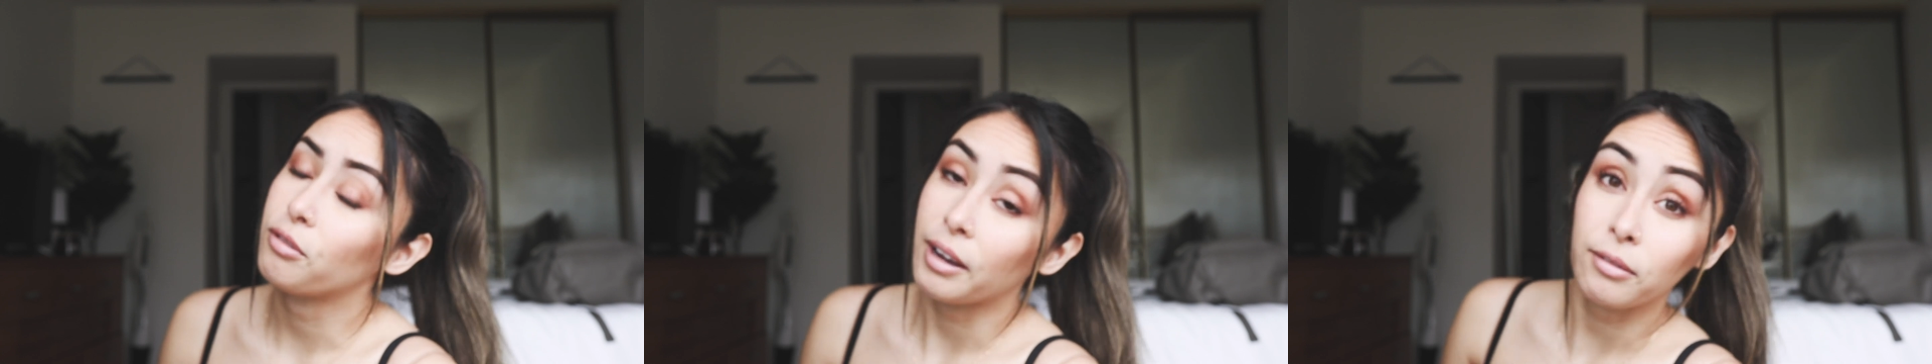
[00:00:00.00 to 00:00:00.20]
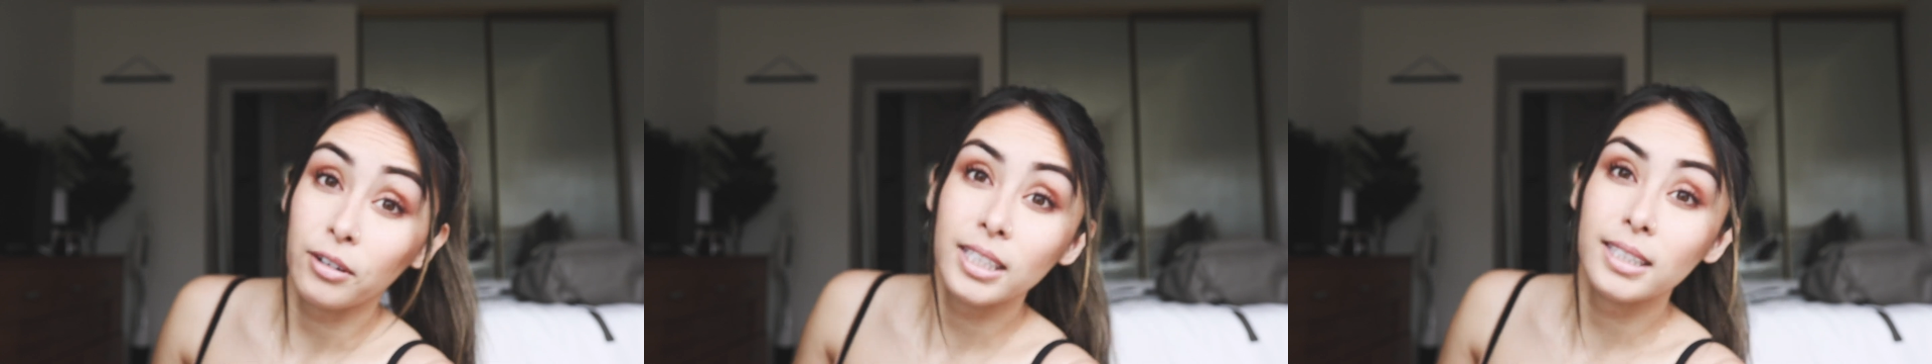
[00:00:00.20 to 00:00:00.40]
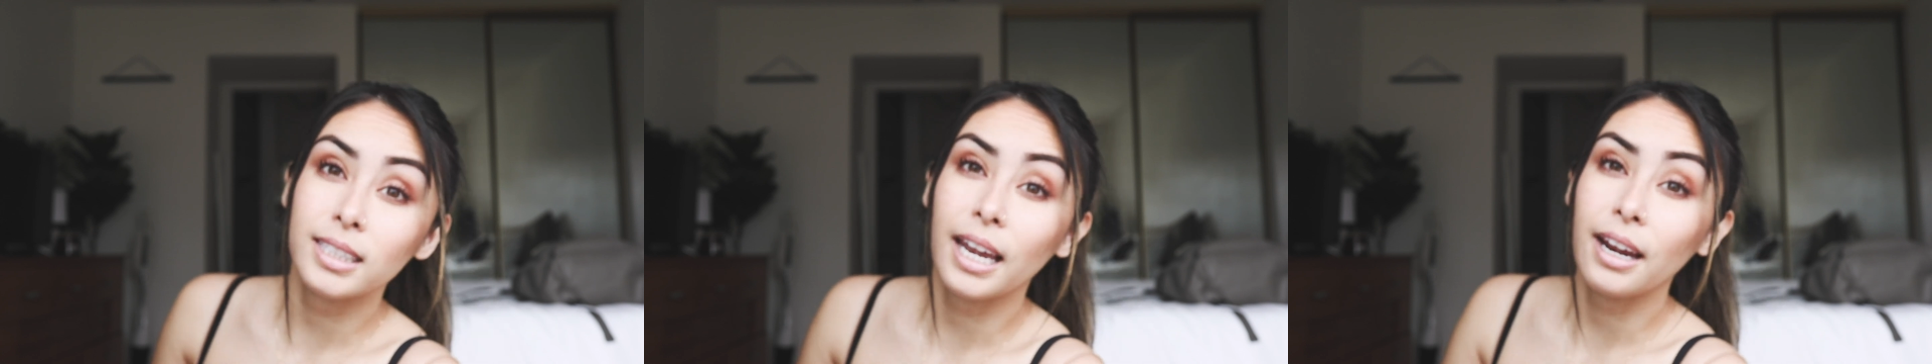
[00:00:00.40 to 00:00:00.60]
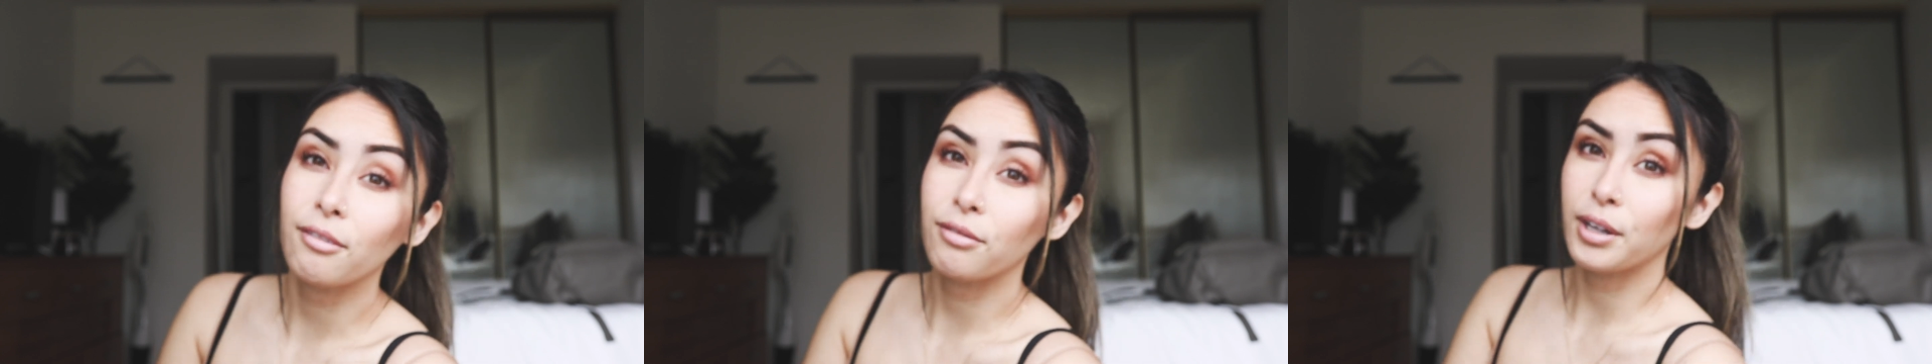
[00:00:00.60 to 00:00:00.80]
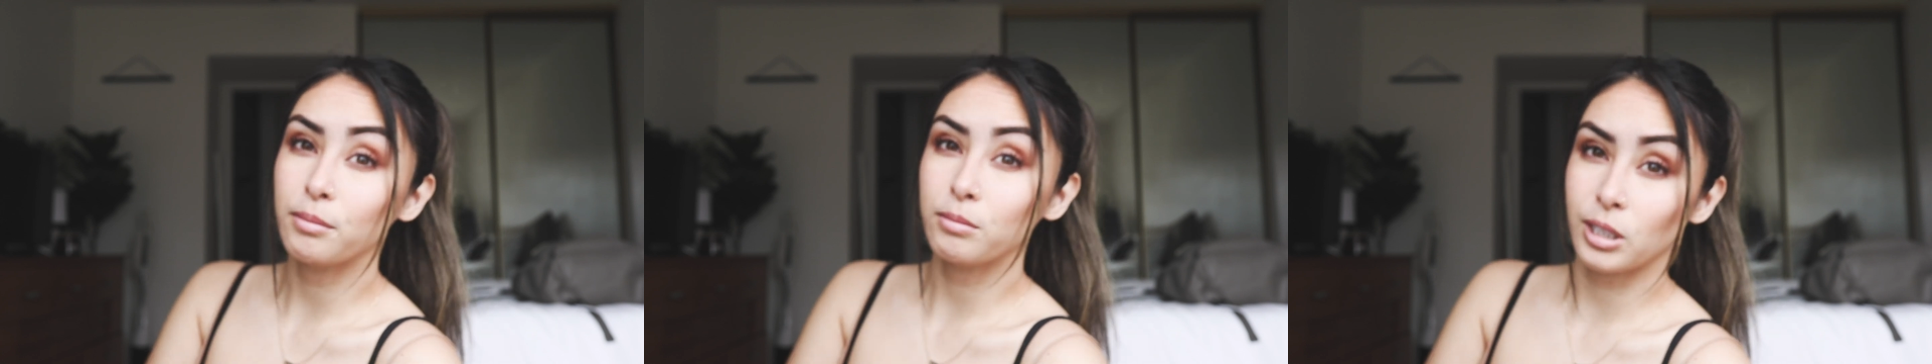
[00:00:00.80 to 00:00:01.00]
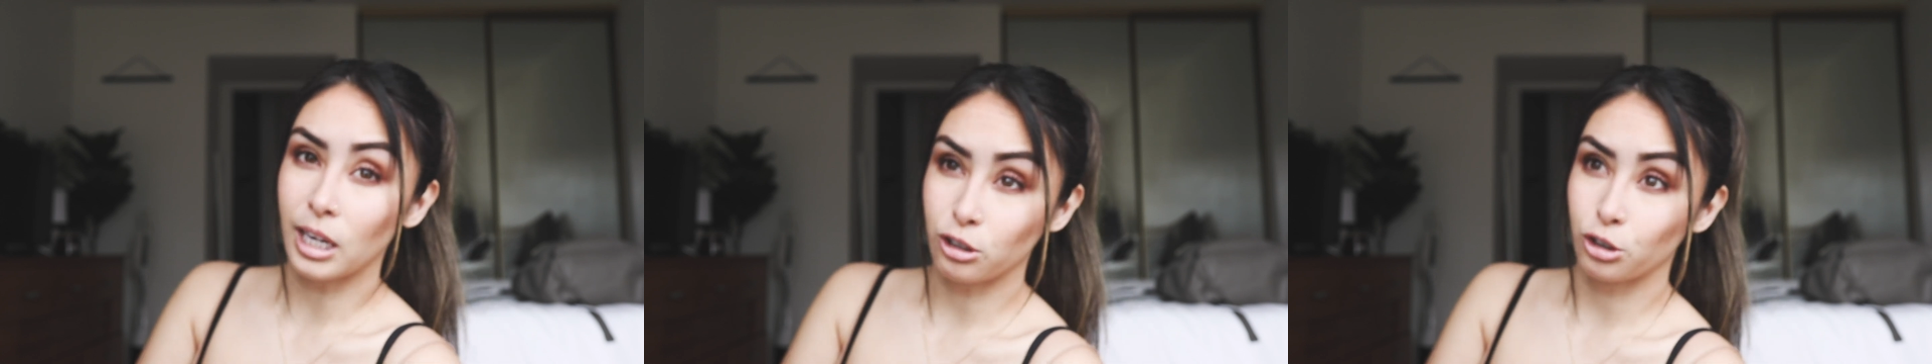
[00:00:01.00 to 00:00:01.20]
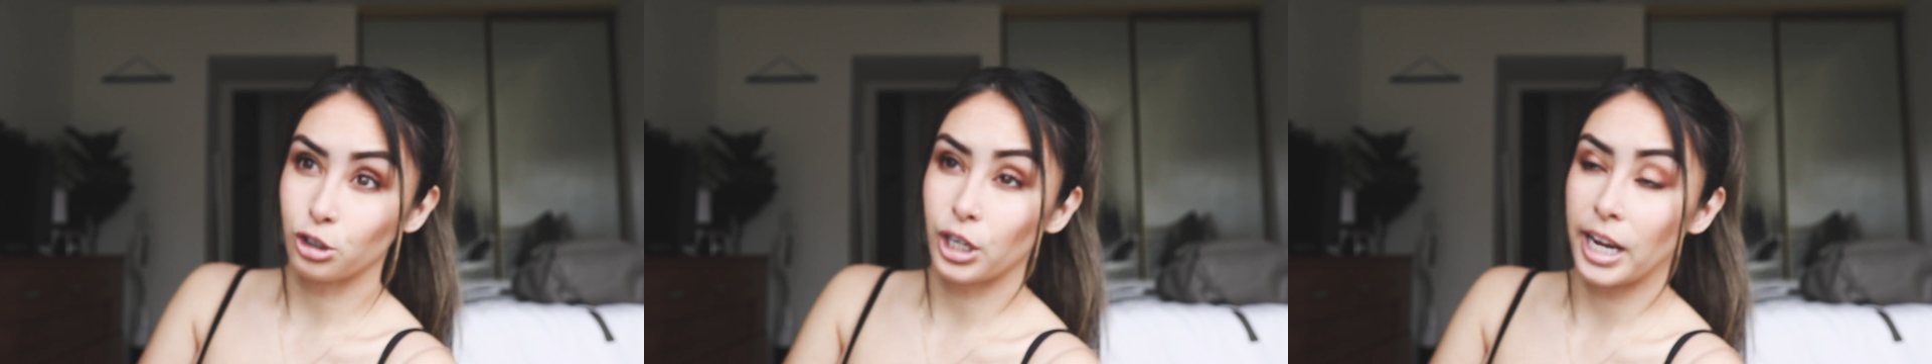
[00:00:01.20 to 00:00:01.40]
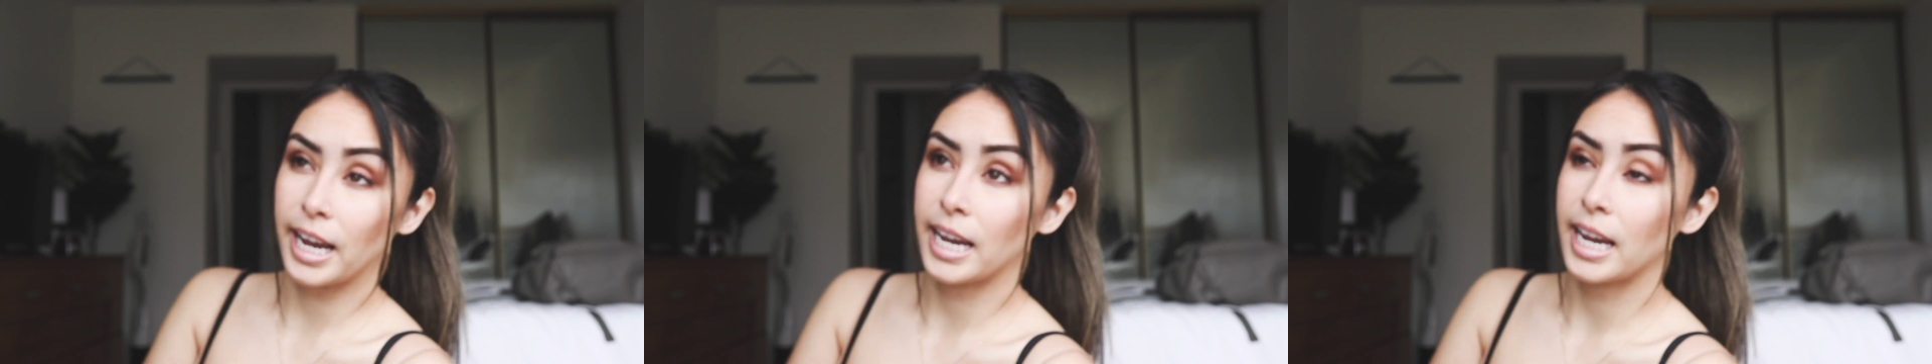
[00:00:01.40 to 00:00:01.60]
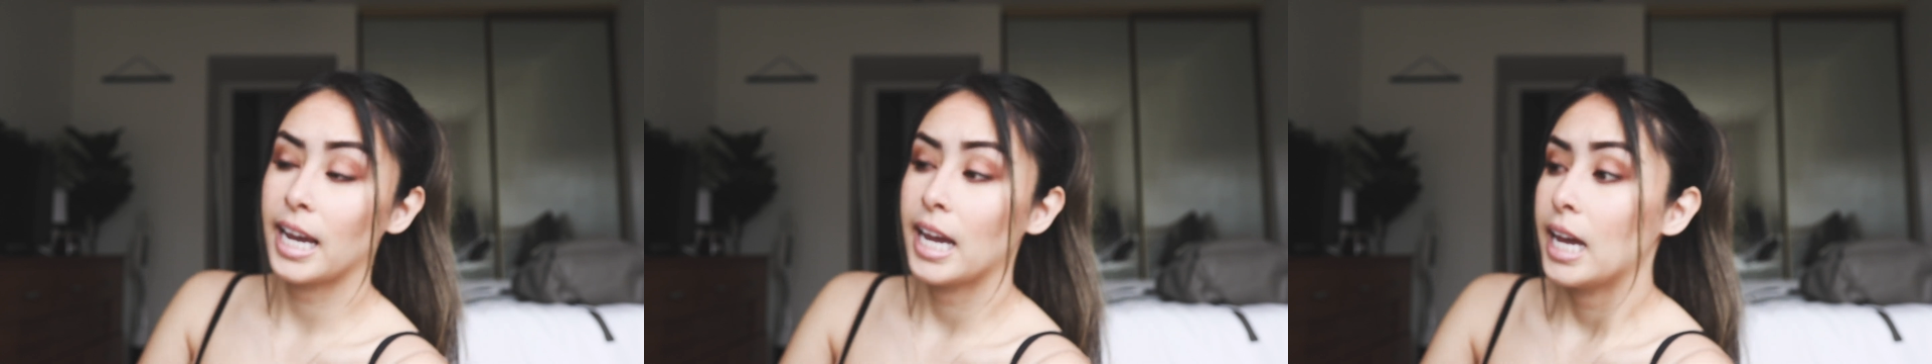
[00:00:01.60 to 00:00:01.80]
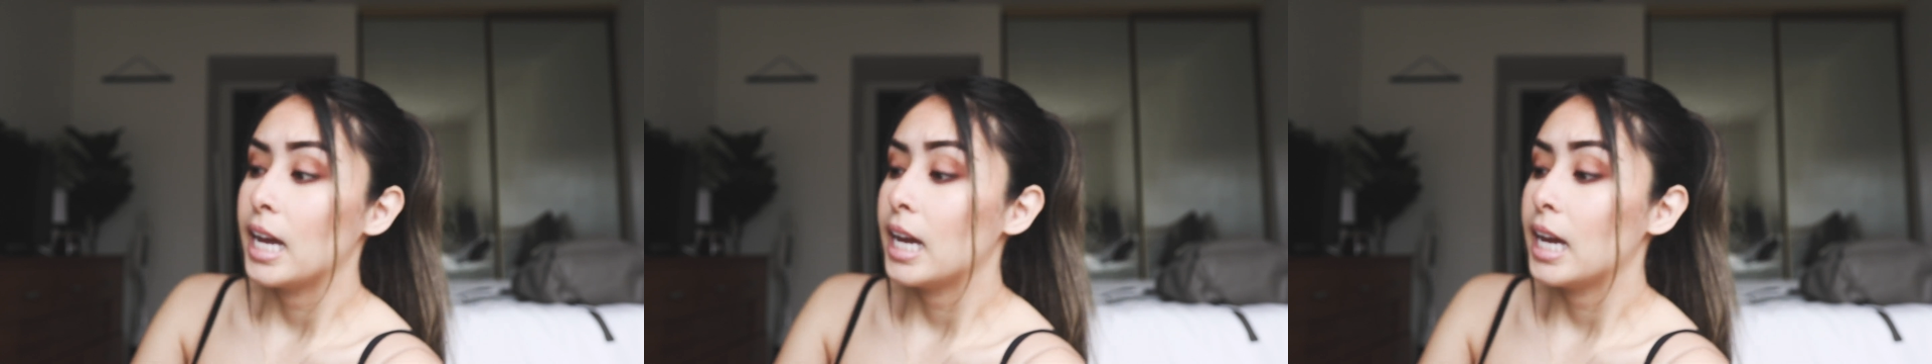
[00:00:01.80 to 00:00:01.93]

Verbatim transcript: favorites that I filmed yesterday